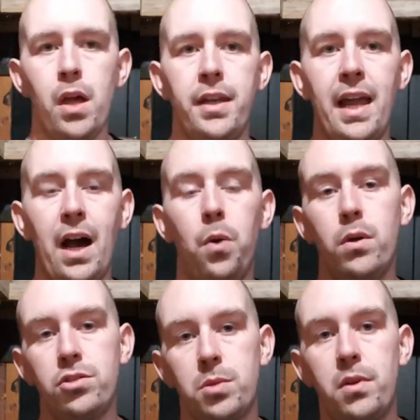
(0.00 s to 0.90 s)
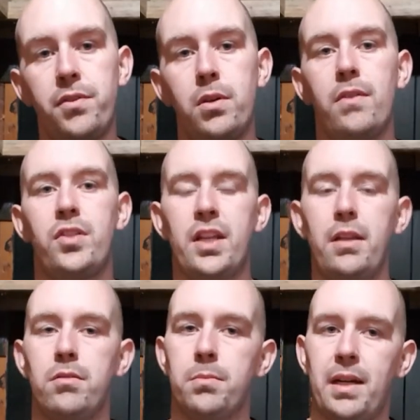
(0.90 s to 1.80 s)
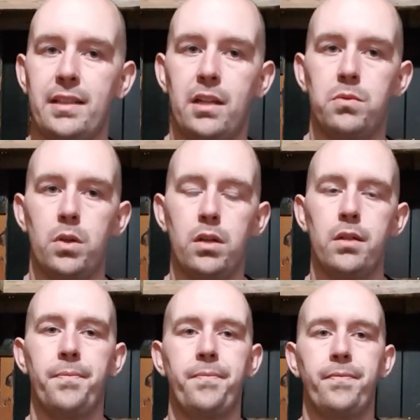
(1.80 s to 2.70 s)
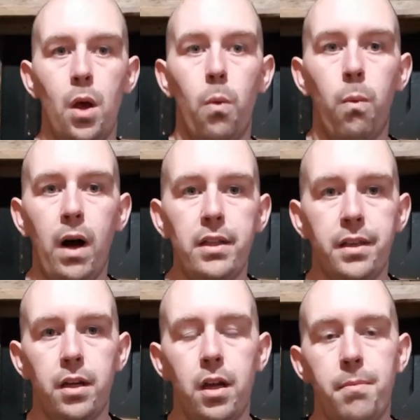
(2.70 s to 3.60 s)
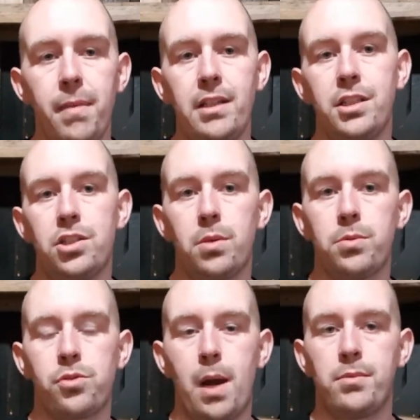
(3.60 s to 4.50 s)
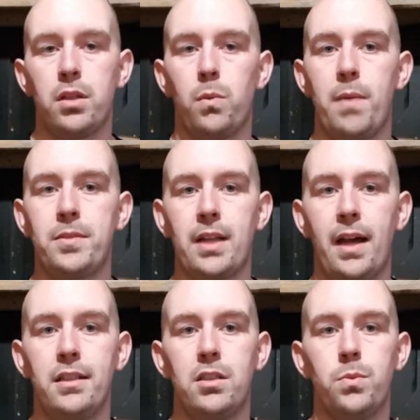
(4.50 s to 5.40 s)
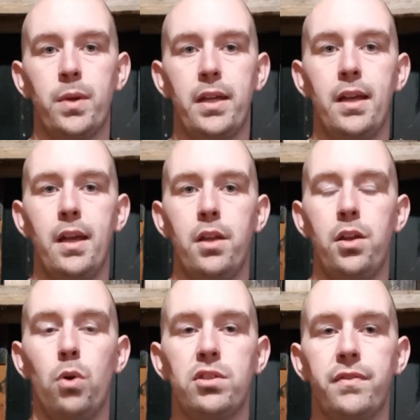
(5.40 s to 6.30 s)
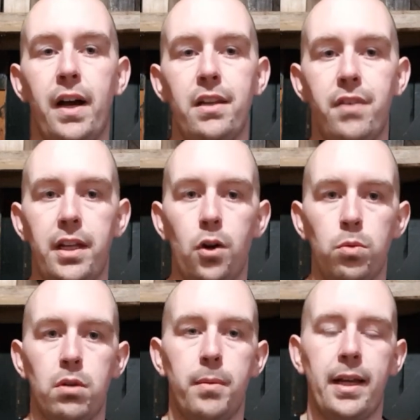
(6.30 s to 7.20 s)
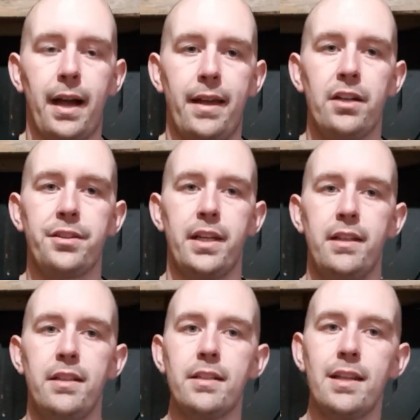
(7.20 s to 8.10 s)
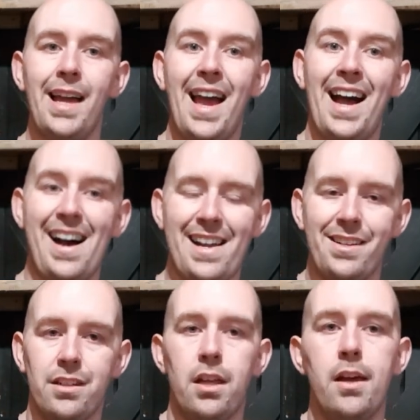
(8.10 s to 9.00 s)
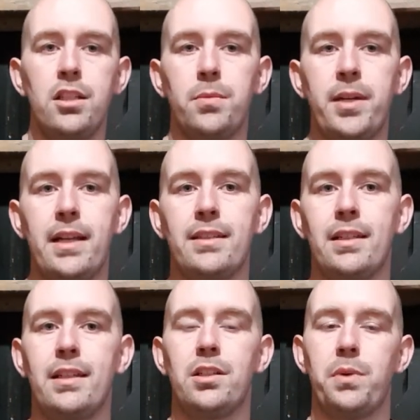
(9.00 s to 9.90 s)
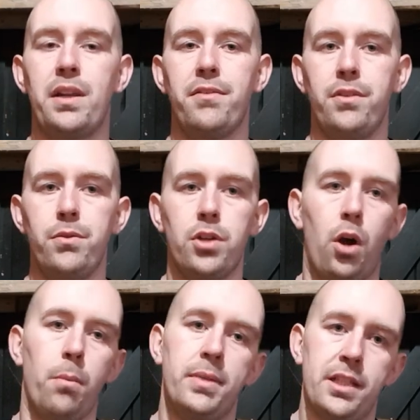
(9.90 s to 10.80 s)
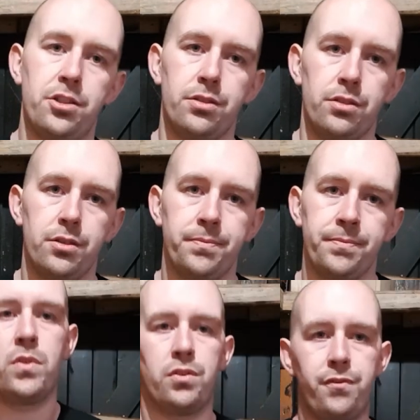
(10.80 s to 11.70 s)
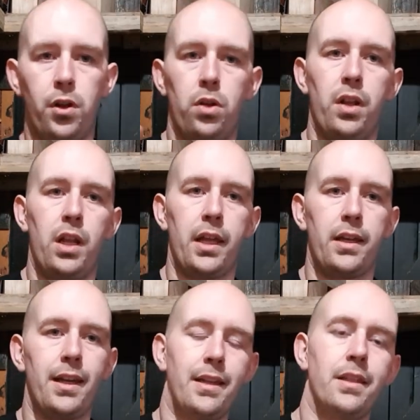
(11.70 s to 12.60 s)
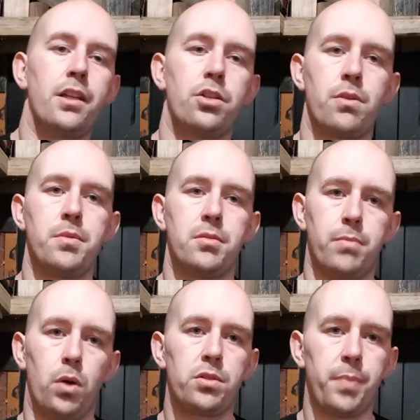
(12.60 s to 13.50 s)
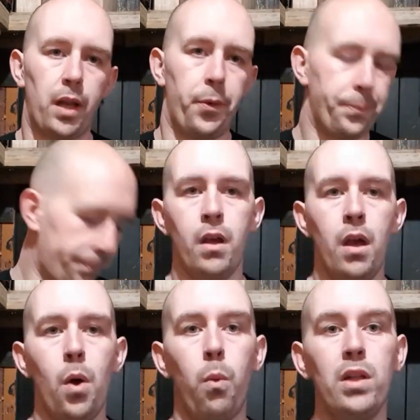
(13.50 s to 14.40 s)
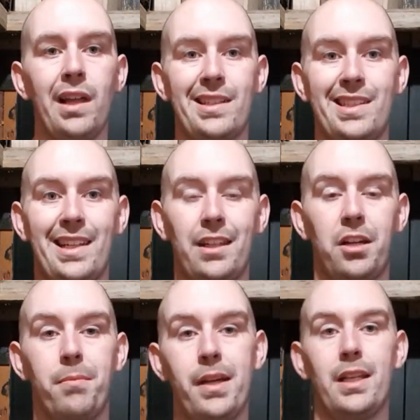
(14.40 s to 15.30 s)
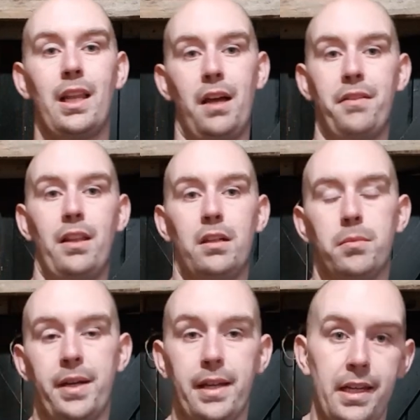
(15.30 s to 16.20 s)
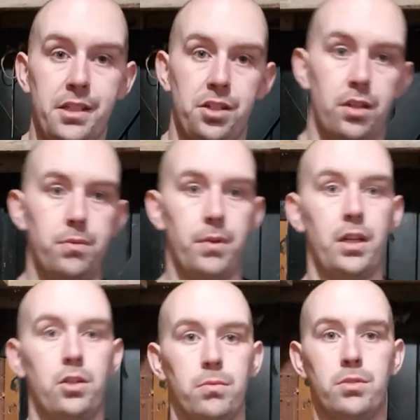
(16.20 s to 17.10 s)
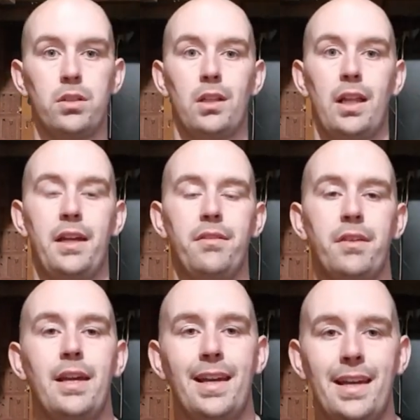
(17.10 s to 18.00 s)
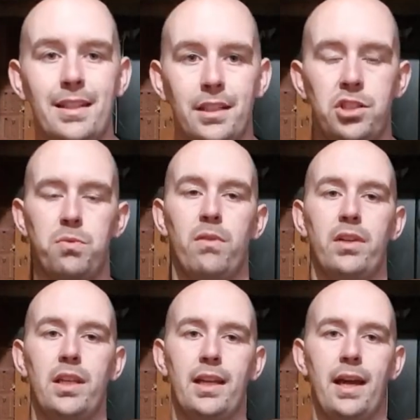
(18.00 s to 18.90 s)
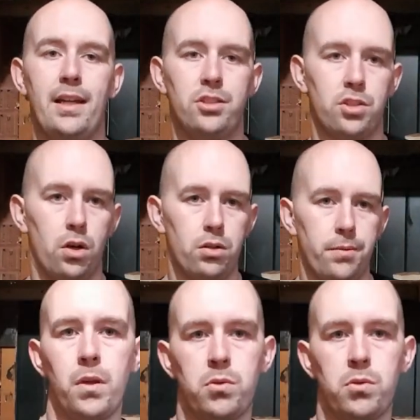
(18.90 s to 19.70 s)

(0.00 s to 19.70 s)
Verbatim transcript: Now, some of you have seen my dad's work. While you're there, make sure you subscribe to the website to be notified of any upcoming IRDs and to be entered into any future competitions. Just follow the link in the description box below. One last thing that can make your life a little bit easier when it comes to the lathe is a swivelling headstock.